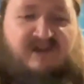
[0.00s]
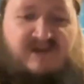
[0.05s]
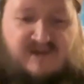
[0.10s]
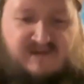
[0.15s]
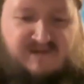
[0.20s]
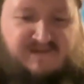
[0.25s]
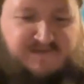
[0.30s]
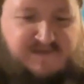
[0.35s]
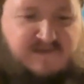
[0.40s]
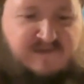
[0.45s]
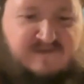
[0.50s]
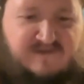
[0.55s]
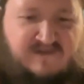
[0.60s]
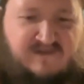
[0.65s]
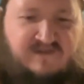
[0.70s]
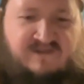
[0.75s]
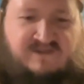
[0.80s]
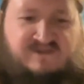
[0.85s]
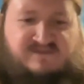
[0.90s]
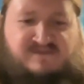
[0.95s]
it feels
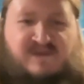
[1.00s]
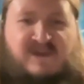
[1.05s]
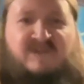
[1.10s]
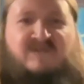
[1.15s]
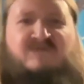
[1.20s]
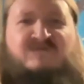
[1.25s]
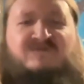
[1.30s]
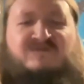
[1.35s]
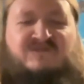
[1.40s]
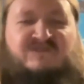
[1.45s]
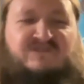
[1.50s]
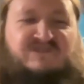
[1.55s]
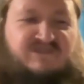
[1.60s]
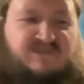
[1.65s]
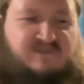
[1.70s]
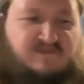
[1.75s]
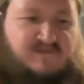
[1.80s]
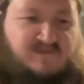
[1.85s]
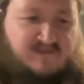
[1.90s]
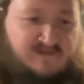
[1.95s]
like this record's
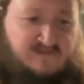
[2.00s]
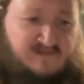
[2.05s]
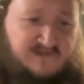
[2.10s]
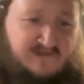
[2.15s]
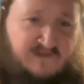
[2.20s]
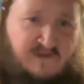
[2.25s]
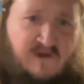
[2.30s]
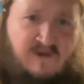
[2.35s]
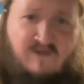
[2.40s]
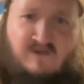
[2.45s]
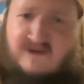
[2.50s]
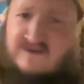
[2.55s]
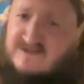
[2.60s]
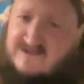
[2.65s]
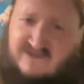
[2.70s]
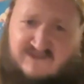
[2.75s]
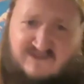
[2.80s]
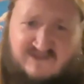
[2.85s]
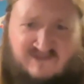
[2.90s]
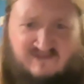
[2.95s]
consuming you as well as
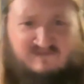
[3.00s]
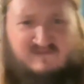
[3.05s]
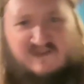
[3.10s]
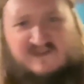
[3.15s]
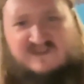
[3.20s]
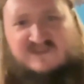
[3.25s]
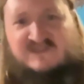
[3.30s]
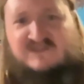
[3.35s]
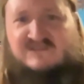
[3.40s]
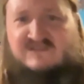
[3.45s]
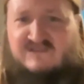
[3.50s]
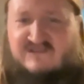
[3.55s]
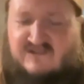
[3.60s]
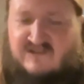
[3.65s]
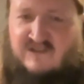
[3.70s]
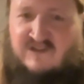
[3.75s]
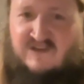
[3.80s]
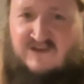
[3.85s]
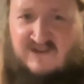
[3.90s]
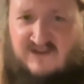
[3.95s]
soon as you listen to it
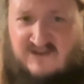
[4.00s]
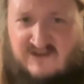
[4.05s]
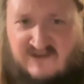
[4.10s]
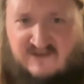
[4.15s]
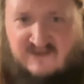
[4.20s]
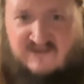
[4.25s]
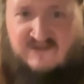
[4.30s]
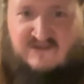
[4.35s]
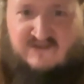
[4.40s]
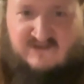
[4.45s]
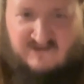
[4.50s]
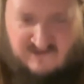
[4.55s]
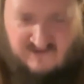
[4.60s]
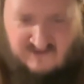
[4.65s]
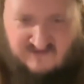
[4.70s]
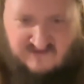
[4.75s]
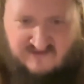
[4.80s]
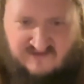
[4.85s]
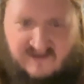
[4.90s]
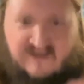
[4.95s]
you're
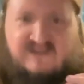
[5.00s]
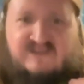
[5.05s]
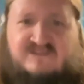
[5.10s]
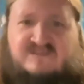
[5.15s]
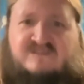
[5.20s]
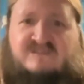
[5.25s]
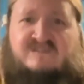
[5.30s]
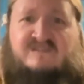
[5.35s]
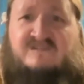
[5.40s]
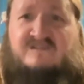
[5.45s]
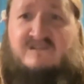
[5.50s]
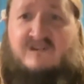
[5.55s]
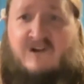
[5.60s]
just instantly